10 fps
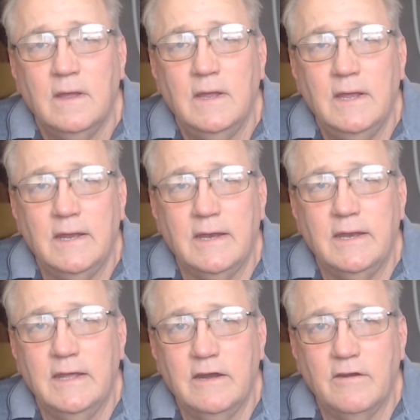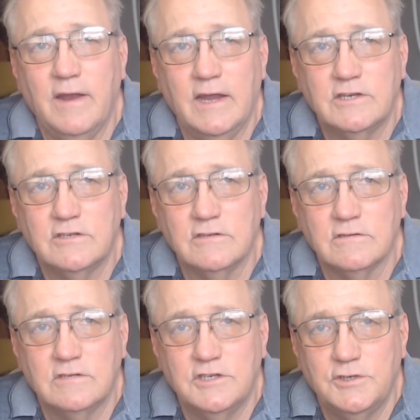In an international
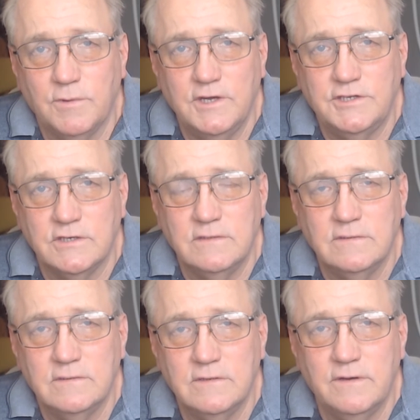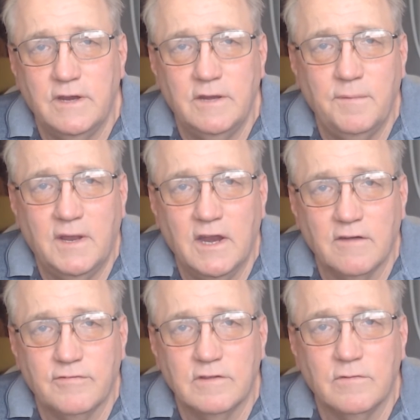situation, you need to be
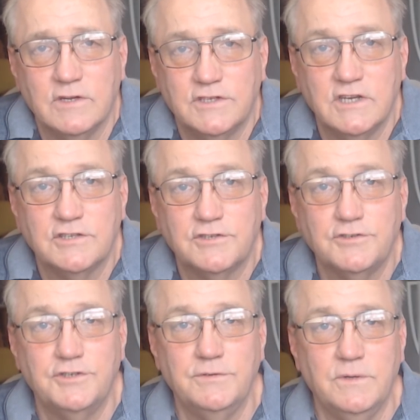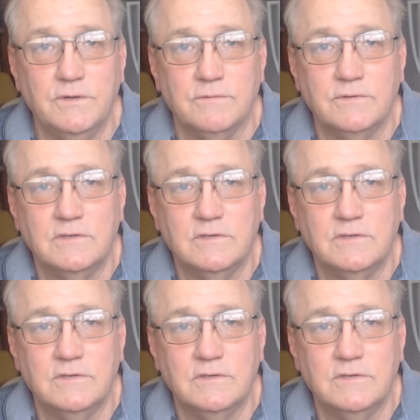careful of what gestures you use.